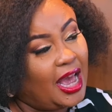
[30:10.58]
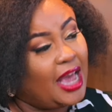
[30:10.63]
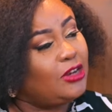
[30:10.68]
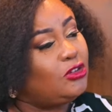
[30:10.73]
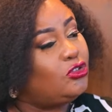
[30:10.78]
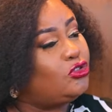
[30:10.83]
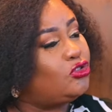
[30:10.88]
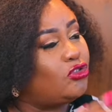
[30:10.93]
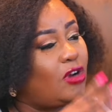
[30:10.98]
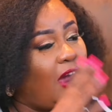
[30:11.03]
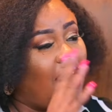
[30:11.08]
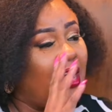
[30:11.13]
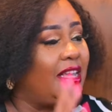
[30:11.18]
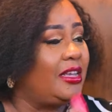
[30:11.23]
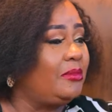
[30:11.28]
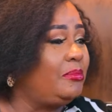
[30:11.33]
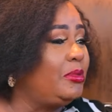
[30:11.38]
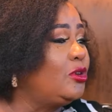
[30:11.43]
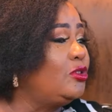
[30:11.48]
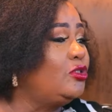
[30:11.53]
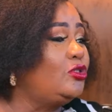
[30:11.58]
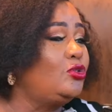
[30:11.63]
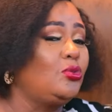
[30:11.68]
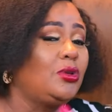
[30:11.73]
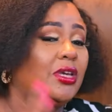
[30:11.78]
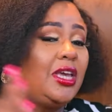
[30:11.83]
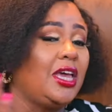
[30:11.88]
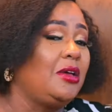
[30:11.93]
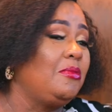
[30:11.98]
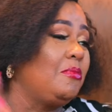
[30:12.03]
And trying, because you
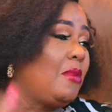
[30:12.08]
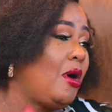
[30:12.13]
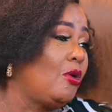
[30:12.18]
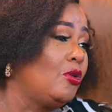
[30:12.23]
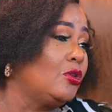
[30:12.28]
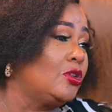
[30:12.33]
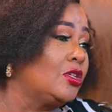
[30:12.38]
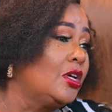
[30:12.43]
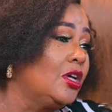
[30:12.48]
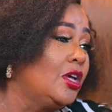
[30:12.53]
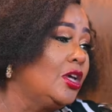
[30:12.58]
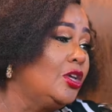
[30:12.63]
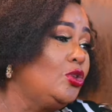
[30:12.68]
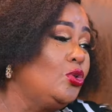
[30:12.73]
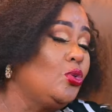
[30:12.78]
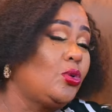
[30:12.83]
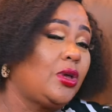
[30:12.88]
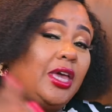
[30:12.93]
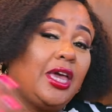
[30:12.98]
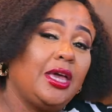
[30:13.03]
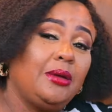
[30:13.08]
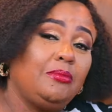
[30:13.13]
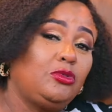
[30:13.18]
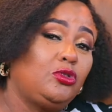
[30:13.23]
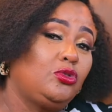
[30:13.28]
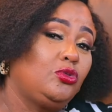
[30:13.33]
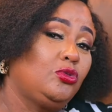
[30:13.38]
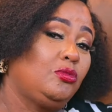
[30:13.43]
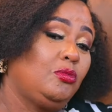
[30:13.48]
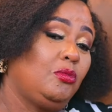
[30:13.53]
came out. You
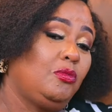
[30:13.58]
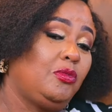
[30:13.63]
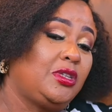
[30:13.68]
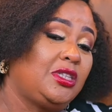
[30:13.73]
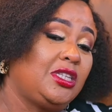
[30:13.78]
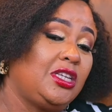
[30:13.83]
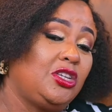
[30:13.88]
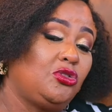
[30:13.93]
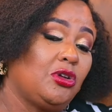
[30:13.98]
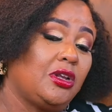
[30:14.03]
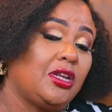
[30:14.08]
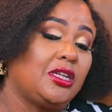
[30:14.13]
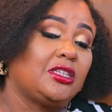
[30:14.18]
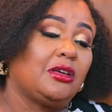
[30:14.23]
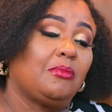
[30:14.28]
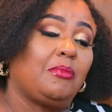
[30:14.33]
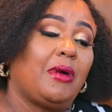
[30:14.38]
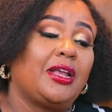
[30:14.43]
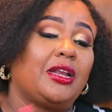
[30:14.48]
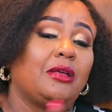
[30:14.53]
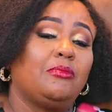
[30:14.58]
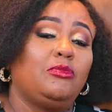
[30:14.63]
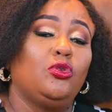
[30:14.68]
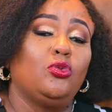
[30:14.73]
came to receive Juanita Bynum.